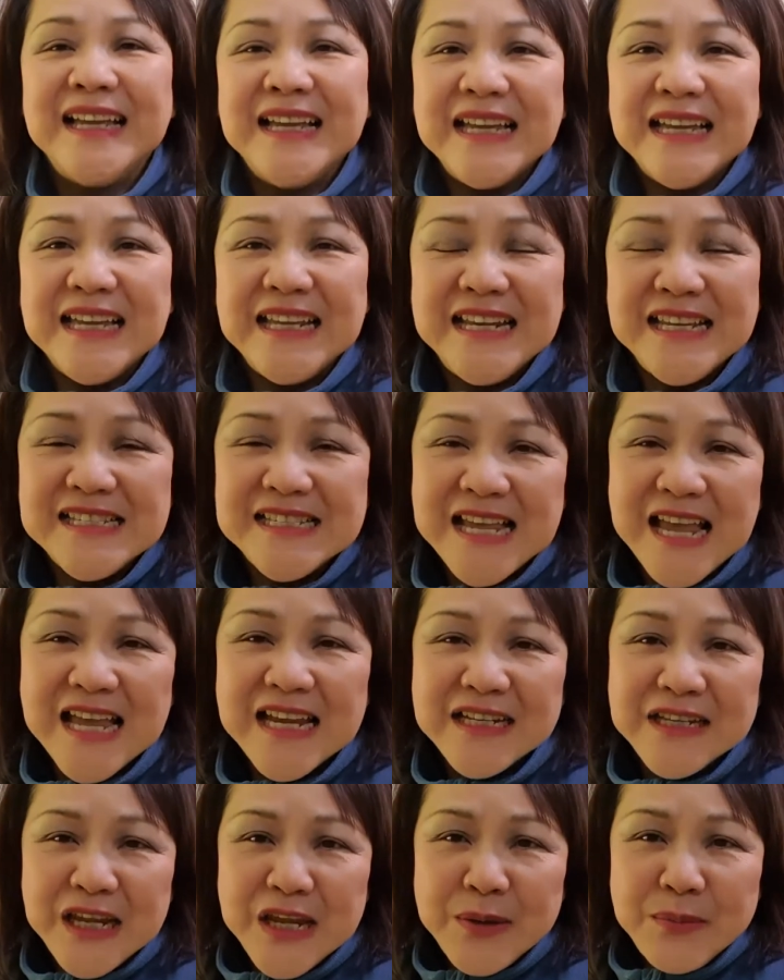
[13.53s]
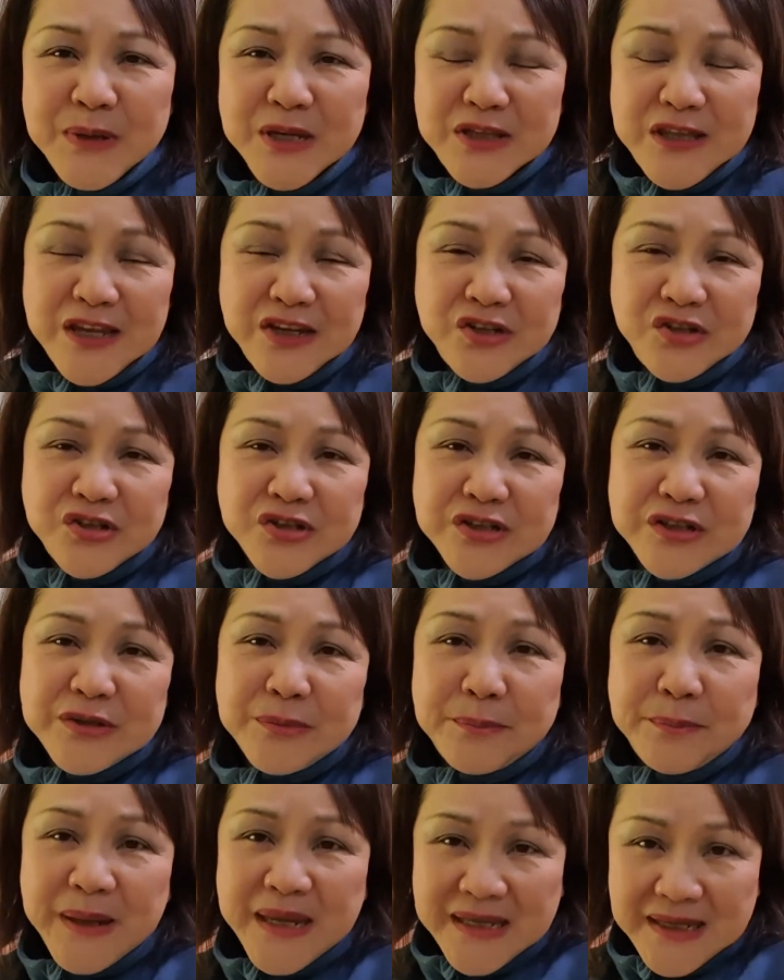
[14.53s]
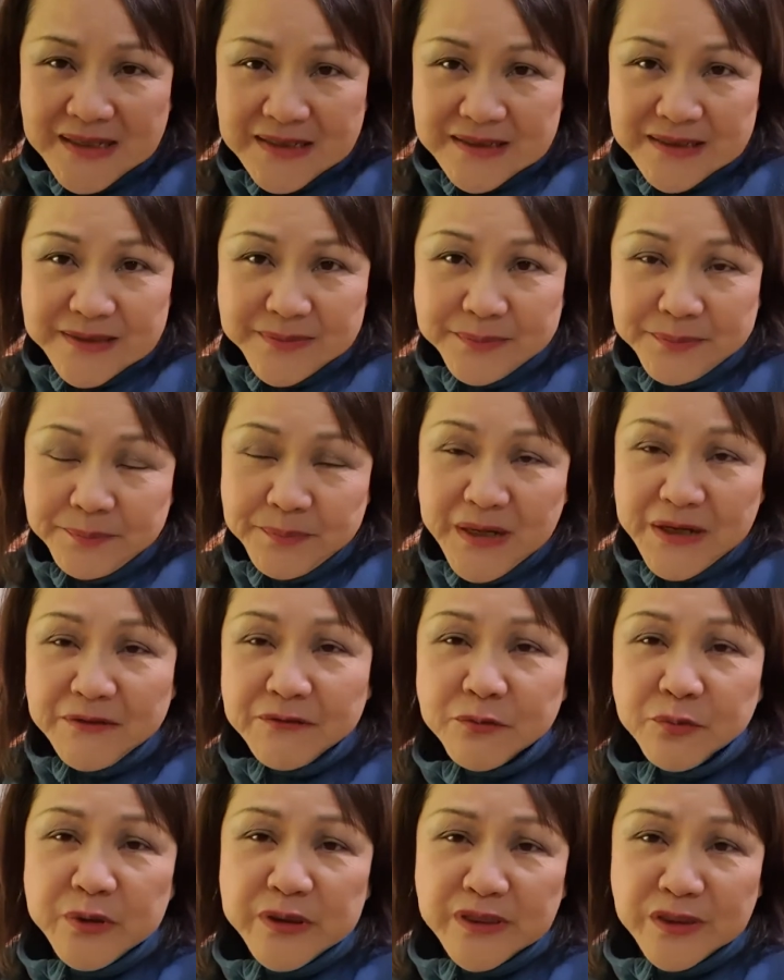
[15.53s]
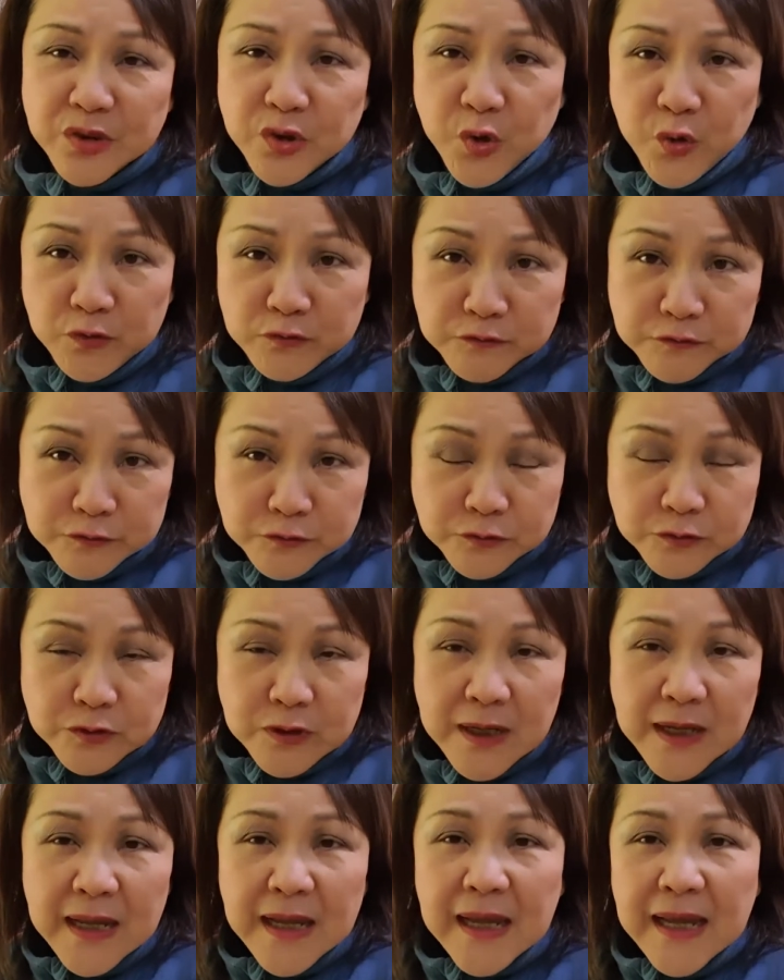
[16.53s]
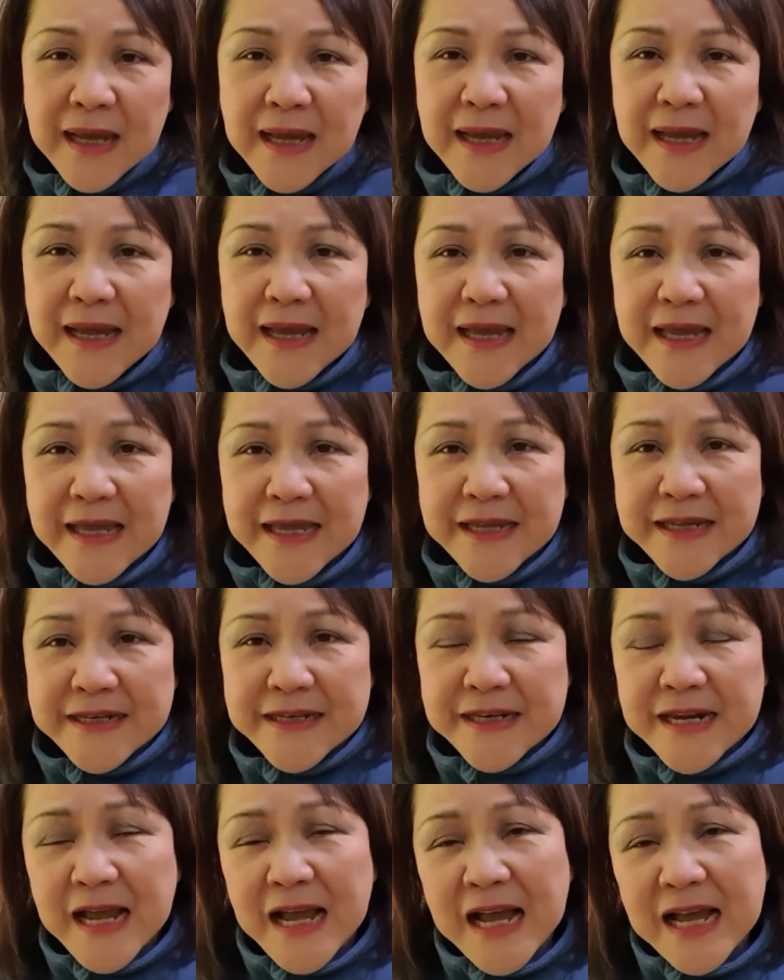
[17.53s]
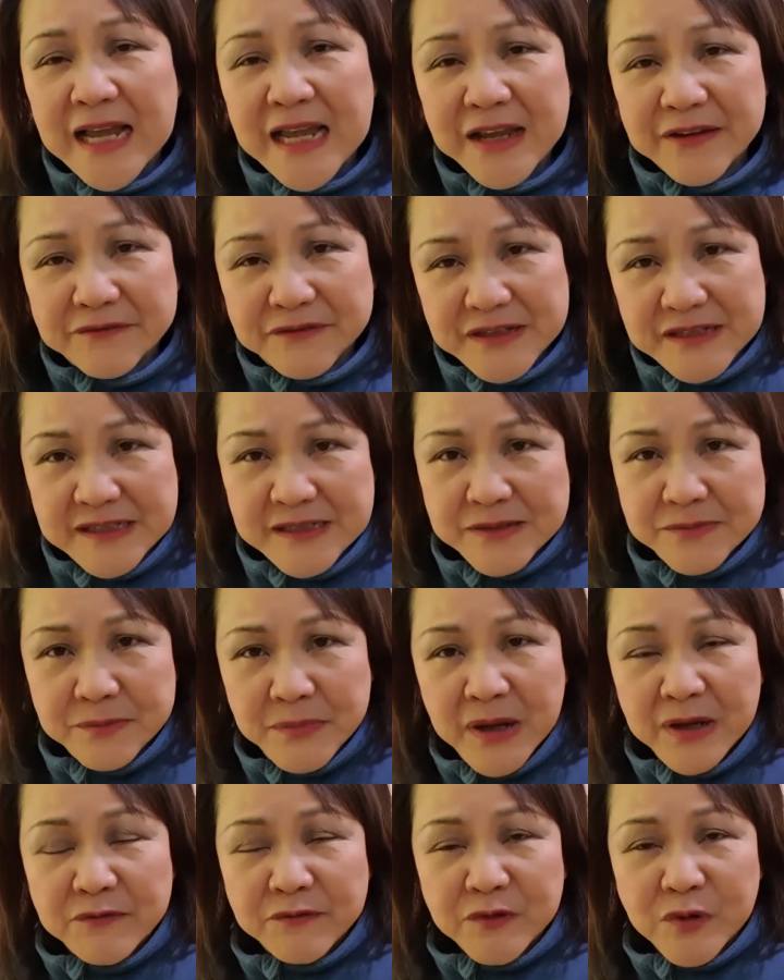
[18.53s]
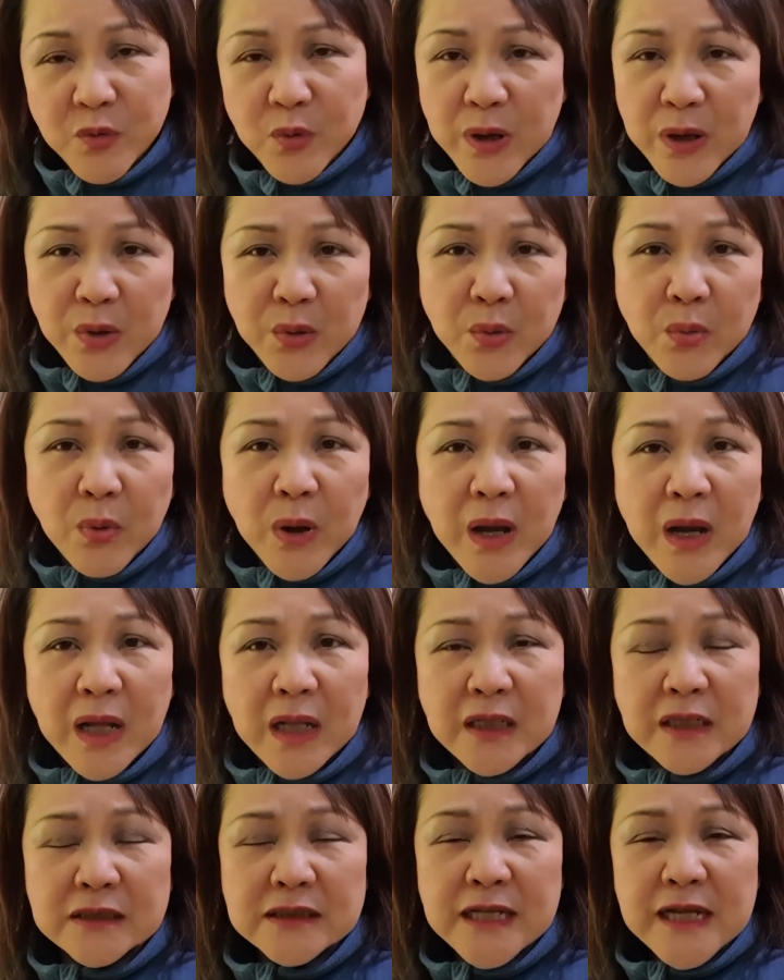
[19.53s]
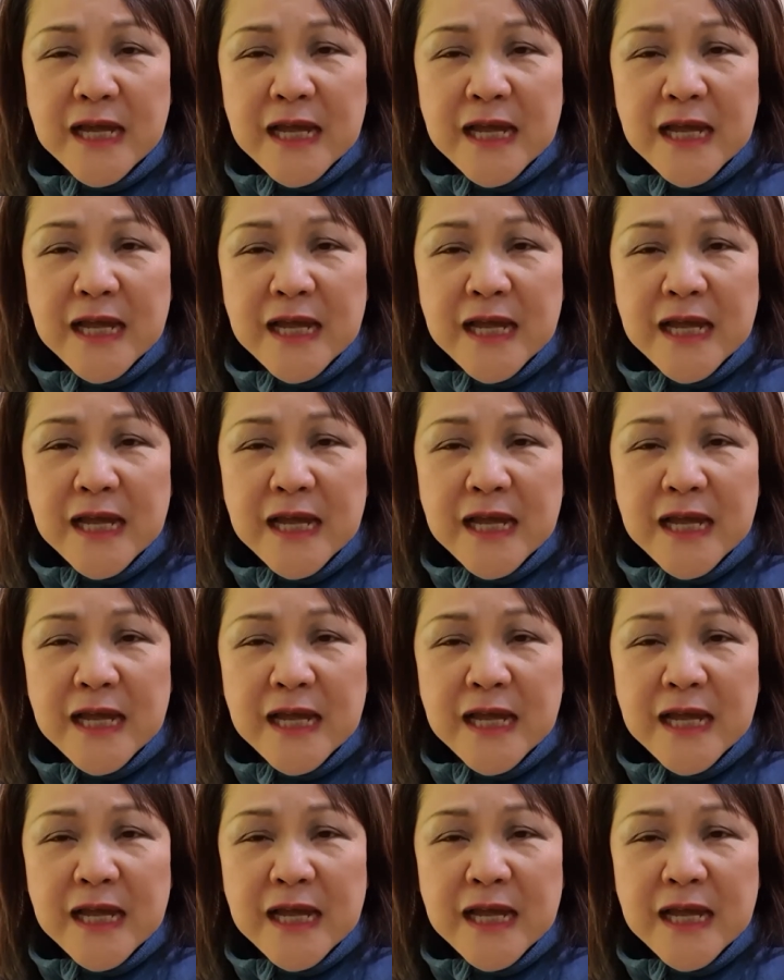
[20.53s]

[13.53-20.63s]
It is an imitation bacon made with tofu, and I have this in mind for quite a while.